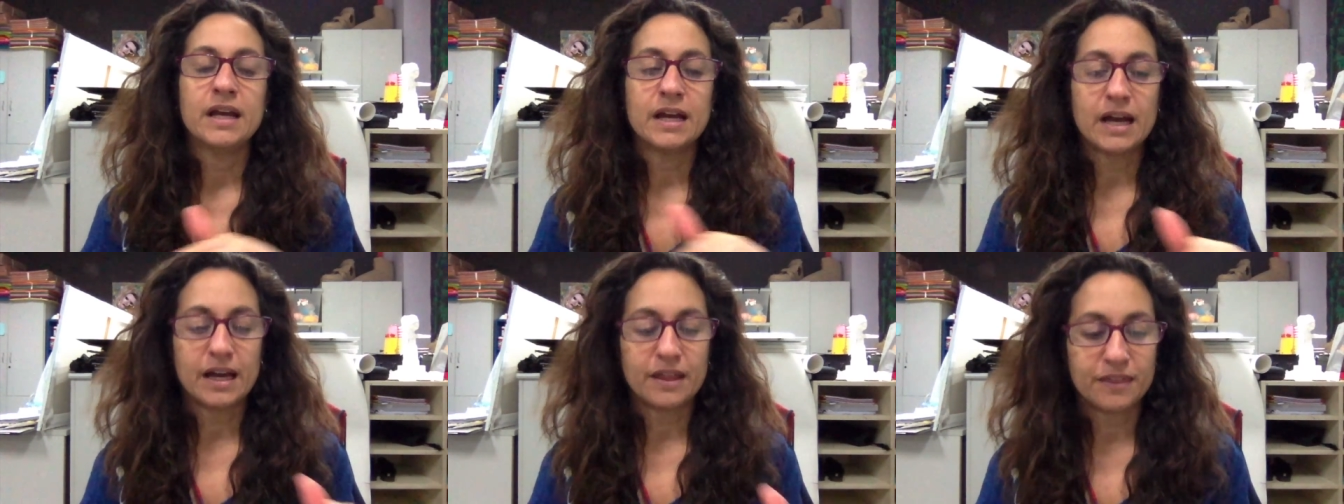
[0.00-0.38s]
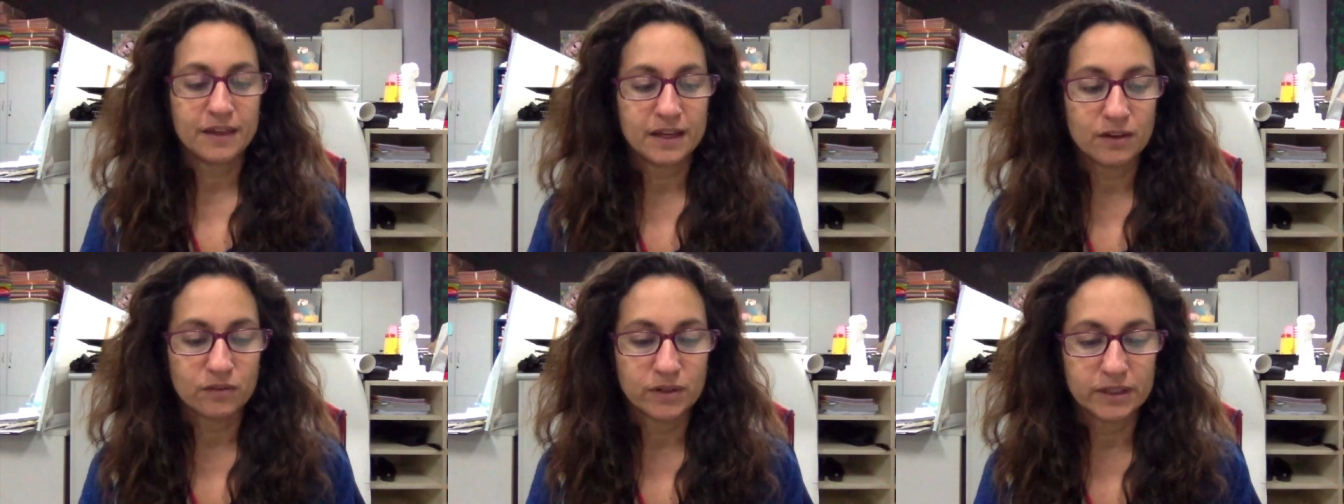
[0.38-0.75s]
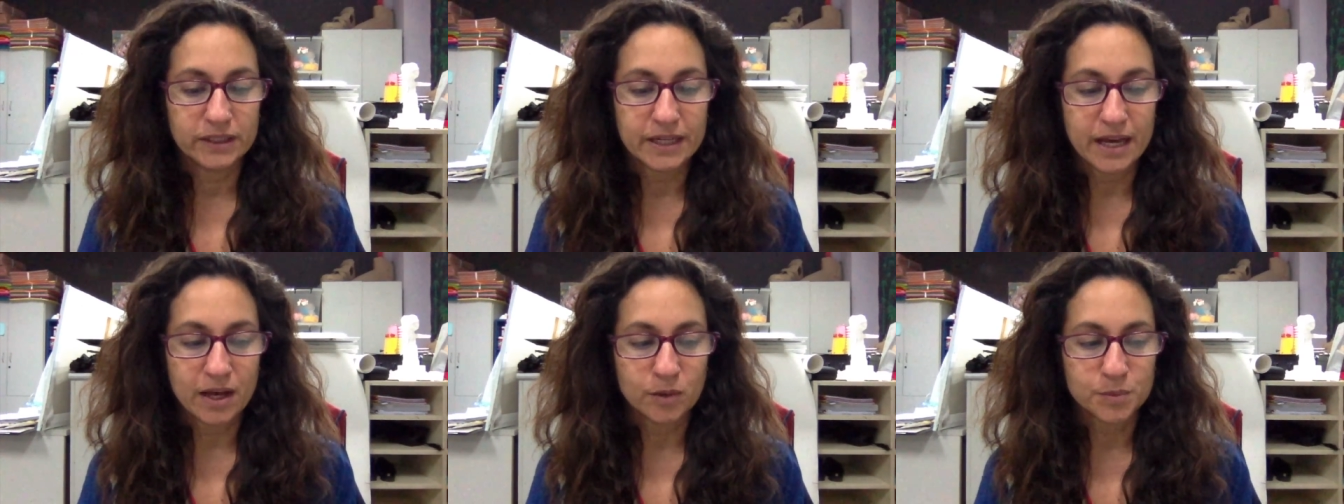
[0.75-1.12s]
I think it really
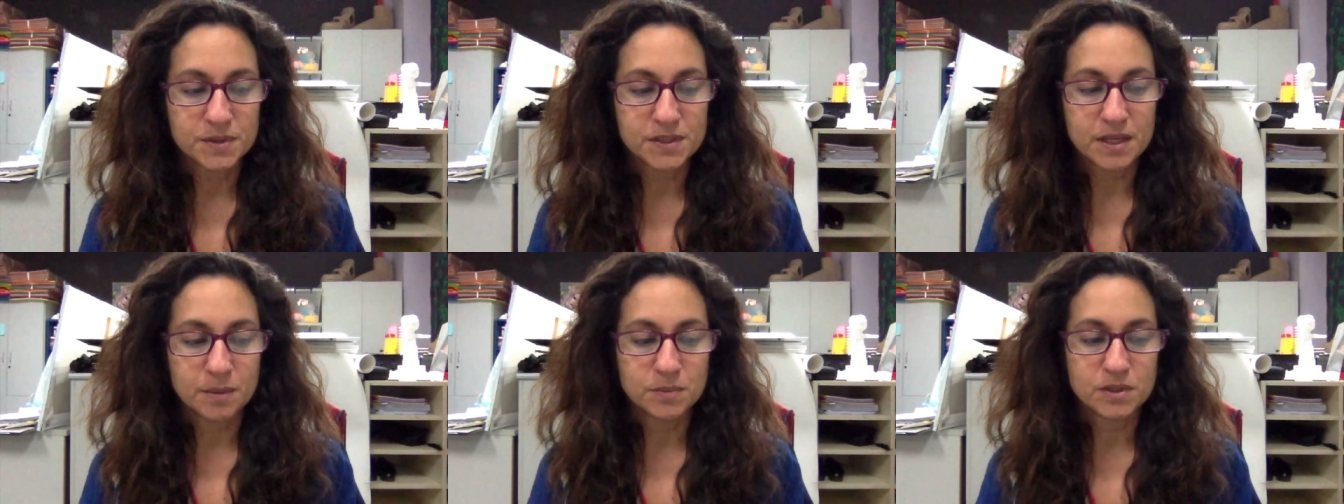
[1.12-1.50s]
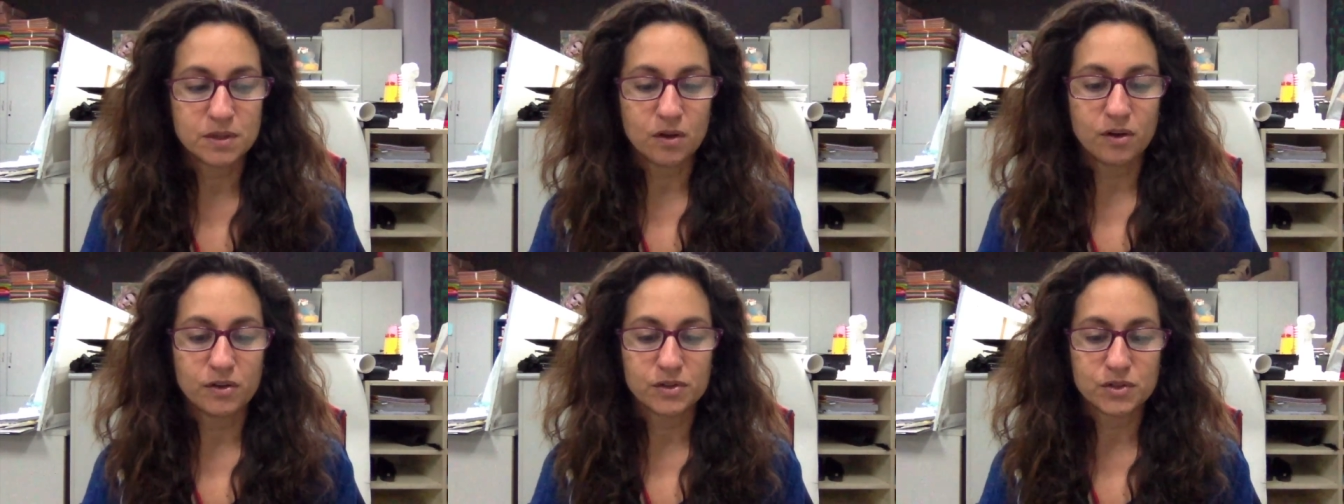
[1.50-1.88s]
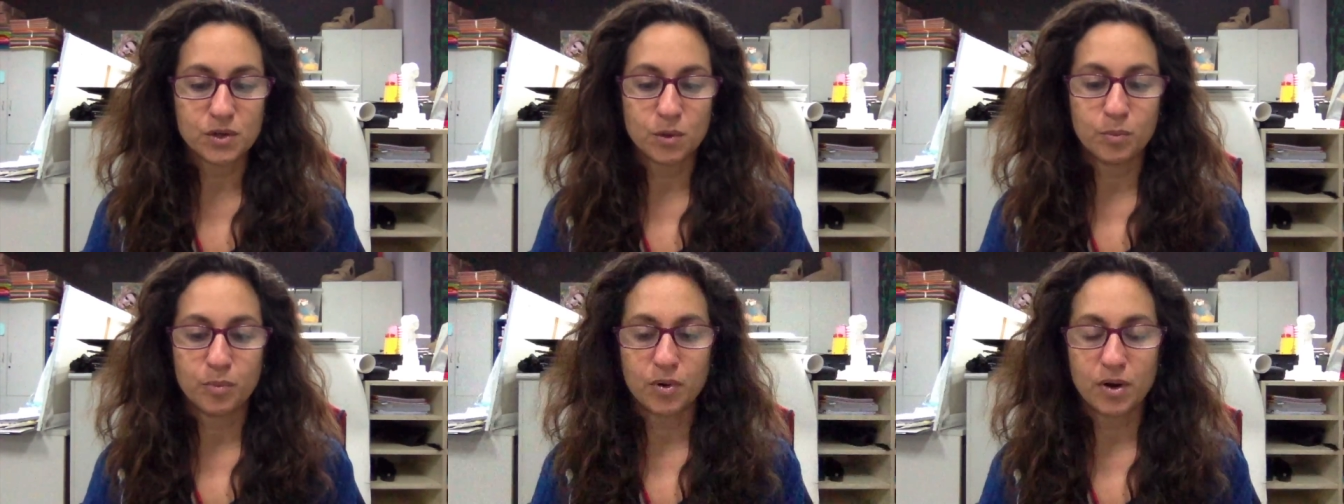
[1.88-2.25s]
helps them to also
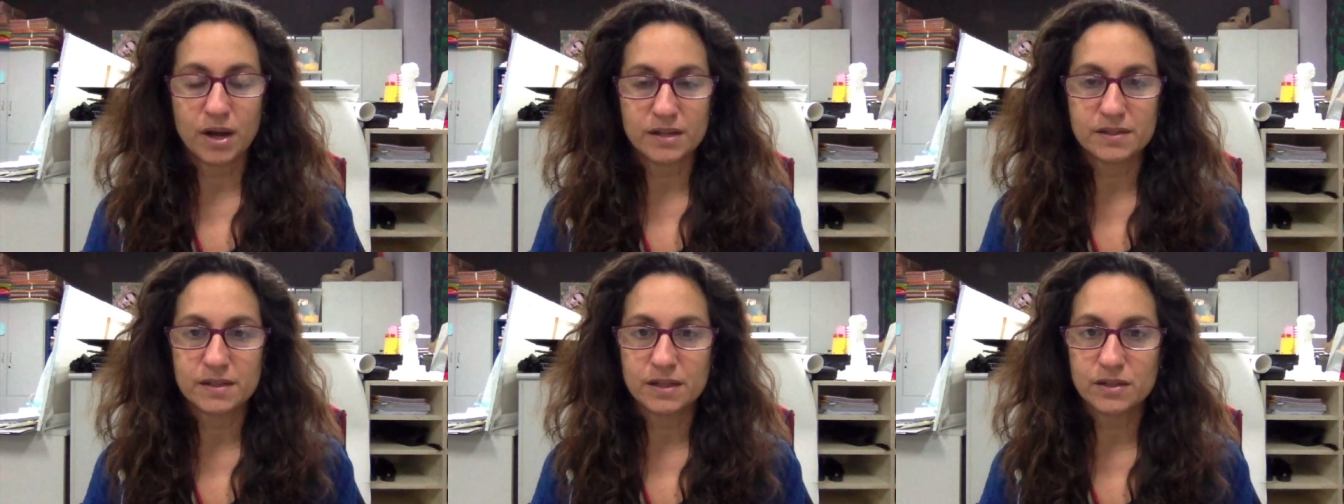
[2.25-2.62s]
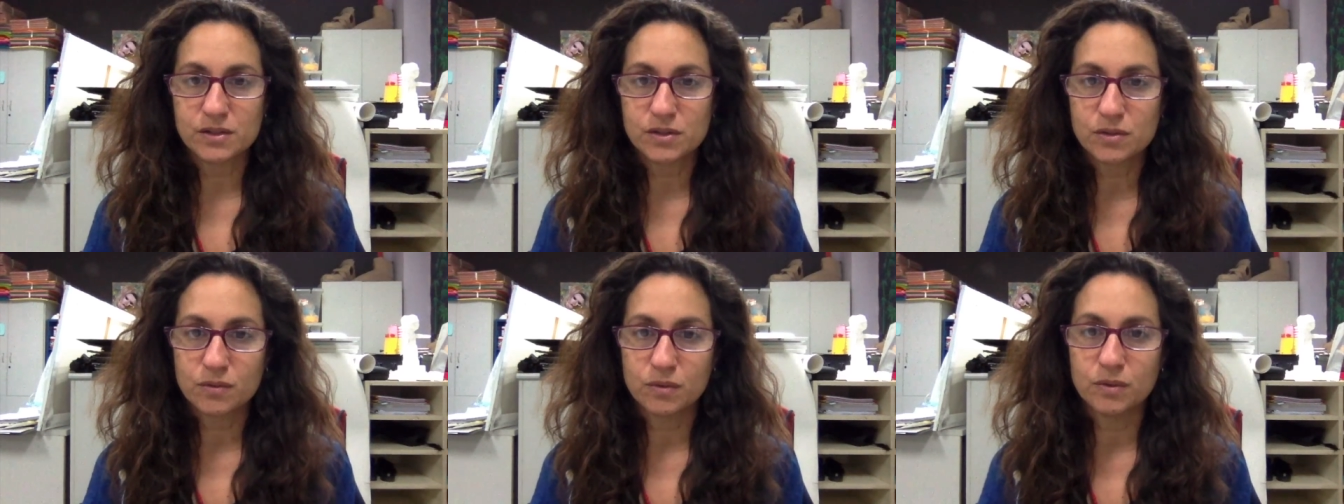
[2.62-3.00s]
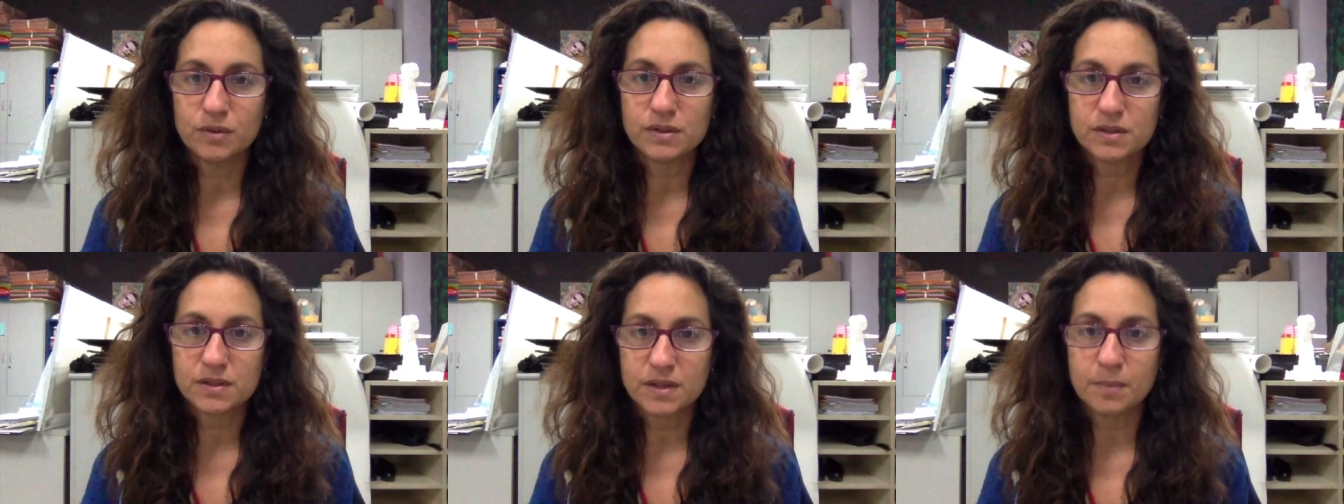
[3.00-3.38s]
process through the
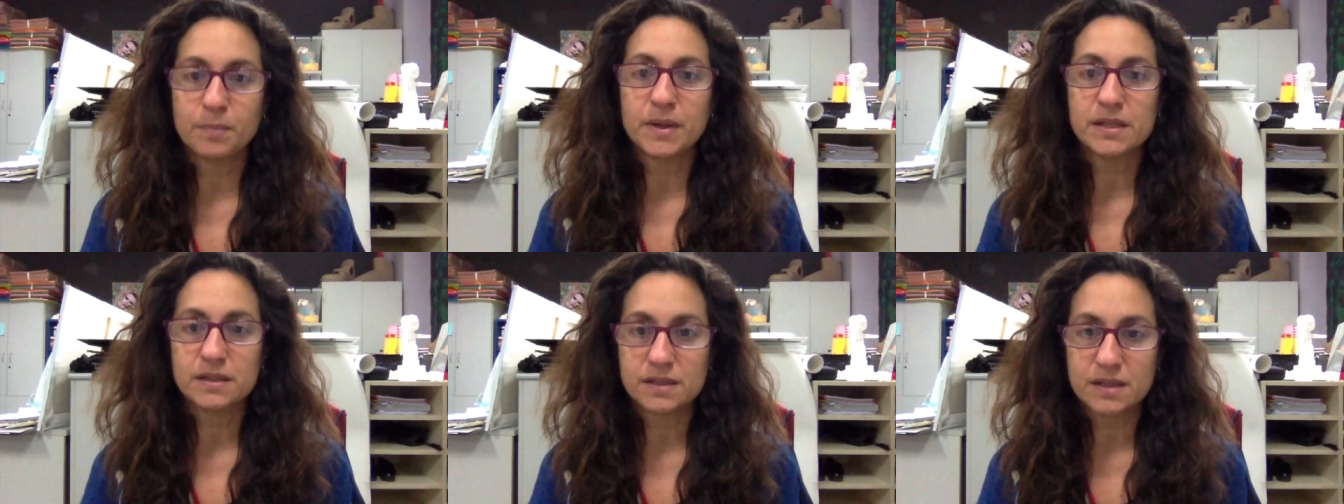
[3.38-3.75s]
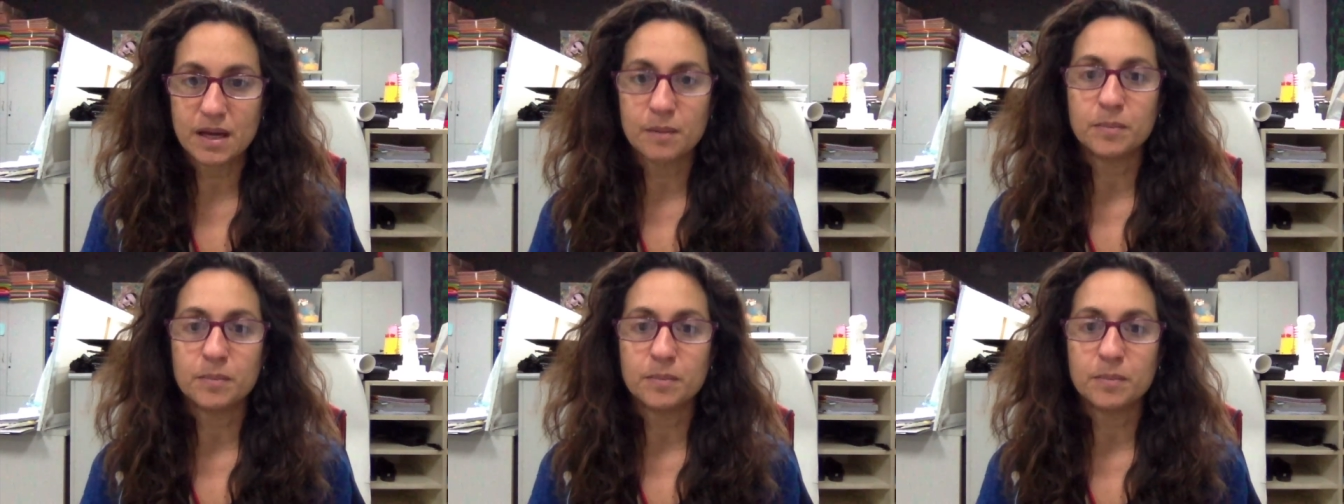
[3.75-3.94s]
step-by-step.